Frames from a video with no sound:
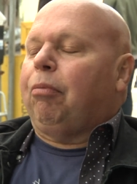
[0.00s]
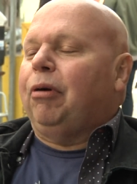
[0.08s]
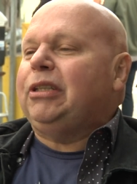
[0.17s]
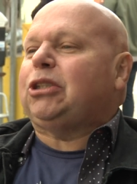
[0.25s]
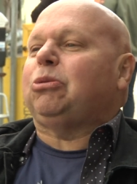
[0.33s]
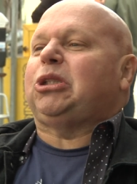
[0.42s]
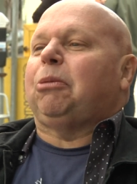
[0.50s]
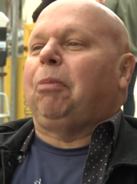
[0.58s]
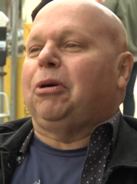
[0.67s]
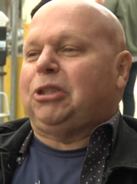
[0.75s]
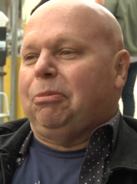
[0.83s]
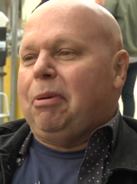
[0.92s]
Prince was
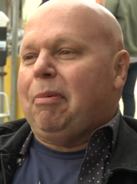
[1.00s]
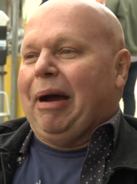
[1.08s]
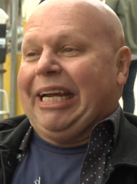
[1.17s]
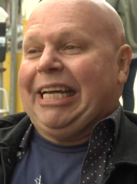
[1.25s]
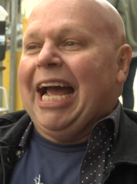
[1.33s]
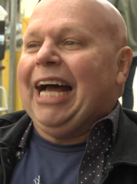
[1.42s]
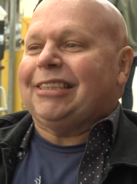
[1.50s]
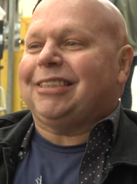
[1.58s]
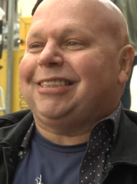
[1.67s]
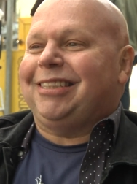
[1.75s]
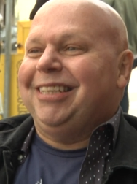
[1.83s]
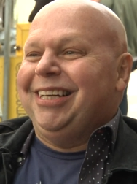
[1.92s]
supposed to be my
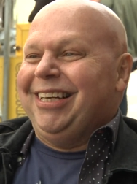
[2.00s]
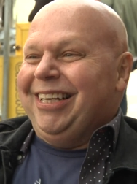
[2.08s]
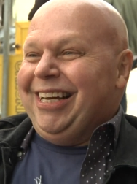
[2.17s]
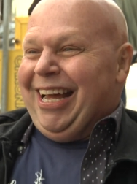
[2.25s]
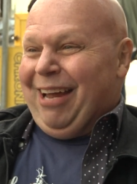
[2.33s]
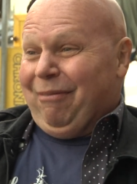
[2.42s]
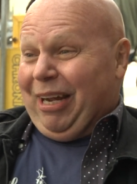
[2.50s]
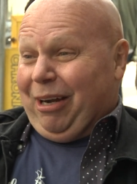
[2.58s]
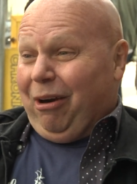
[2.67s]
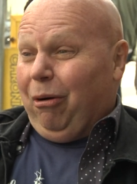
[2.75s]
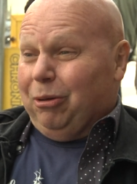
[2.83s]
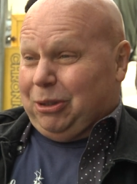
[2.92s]
guest and my
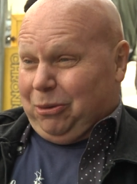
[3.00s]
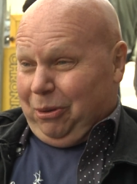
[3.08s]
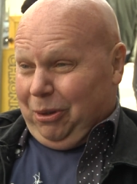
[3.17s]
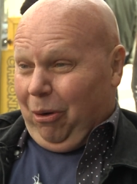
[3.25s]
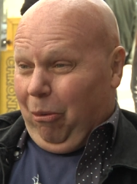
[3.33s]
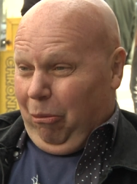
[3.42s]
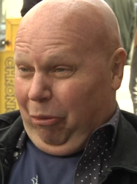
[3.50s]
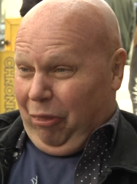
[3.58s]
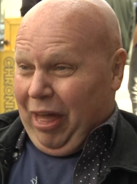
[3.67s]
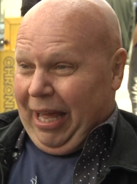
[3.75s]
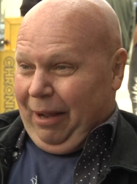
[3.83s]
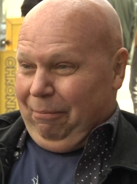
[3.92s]
co-host during the whole
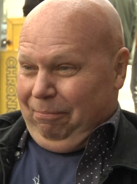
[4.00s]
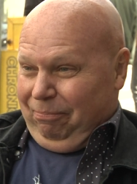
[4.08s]
thing.